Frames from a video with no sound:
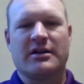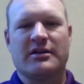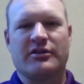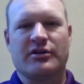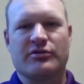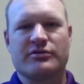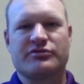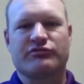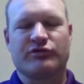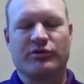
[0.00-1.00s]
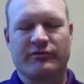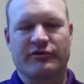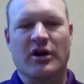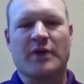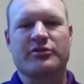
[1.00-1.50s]
there's room
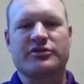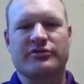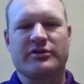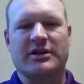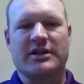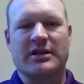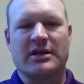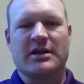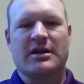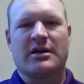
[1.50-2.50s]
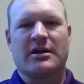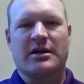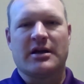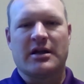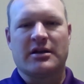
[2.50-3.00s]
for opportunity,
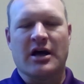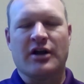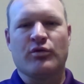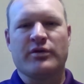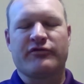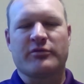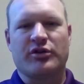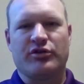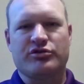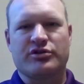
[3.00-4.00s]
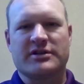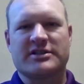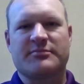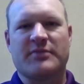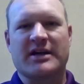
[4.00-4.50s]
not only from the nutrient
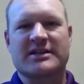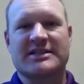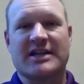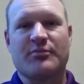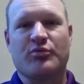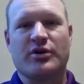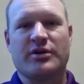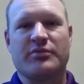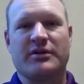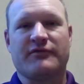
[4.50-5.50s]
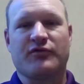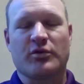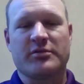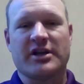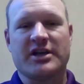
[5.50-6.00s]
spec standpoint, but
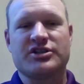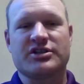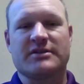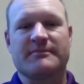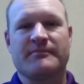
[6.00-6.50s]
formulation.